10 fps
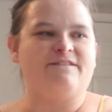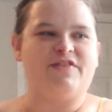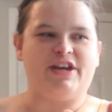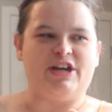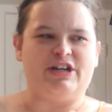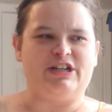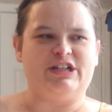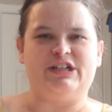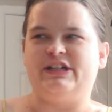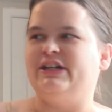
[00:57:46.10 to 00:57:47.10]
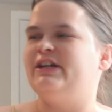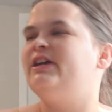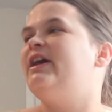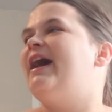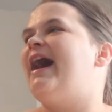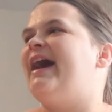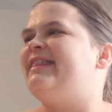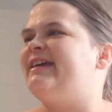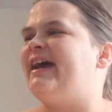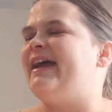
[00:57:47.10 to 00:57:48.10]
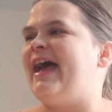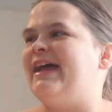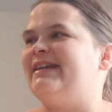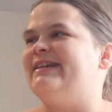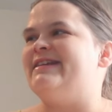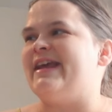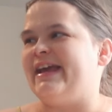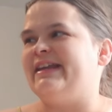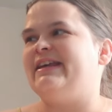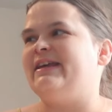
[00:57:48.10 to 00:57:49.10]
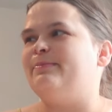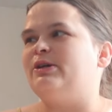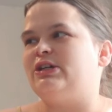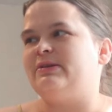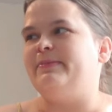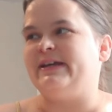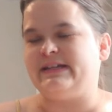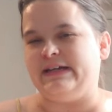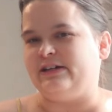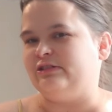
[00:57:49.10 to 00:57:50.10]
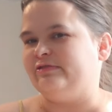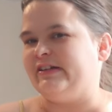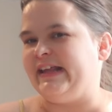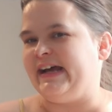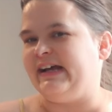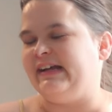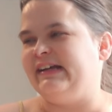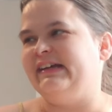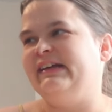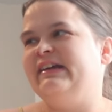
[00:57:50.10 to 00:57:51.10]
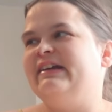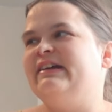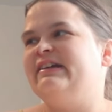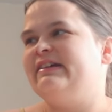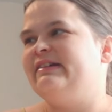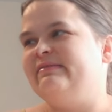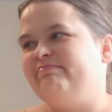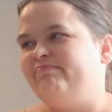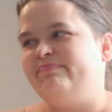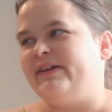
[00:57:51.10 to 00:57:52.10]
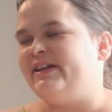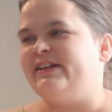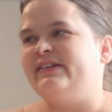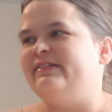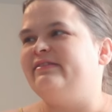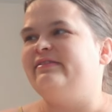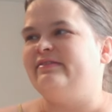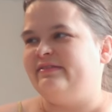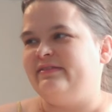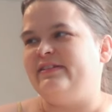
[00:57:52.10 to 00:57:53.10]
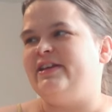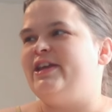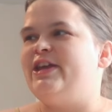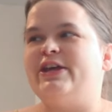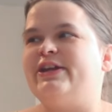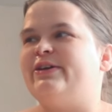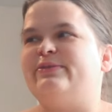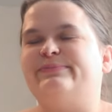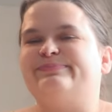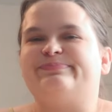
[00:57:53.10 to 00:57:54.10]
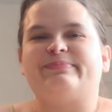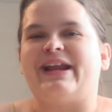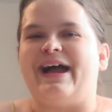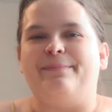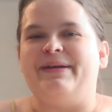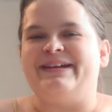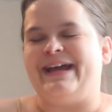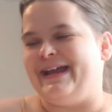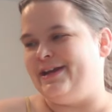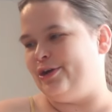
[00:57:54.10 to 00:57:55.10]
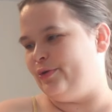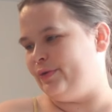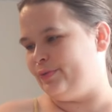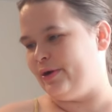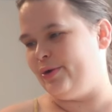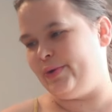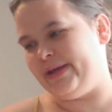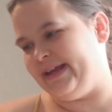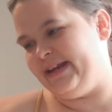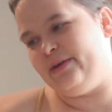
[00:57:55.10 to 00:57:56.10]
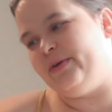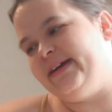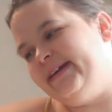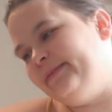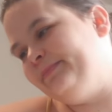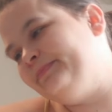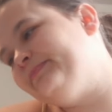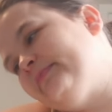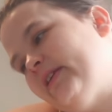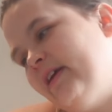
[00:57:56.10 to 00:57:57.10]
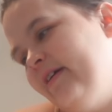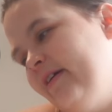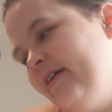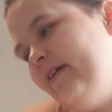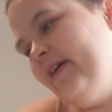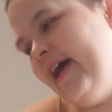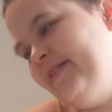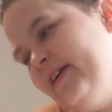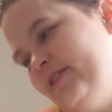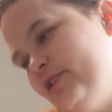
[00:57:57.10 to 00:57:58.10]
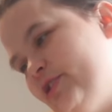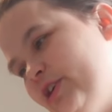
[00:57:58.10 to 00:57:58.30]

figure. I think I had a nanny book picked out for that, but you know, I've been kind of going rogue anyway. And then there's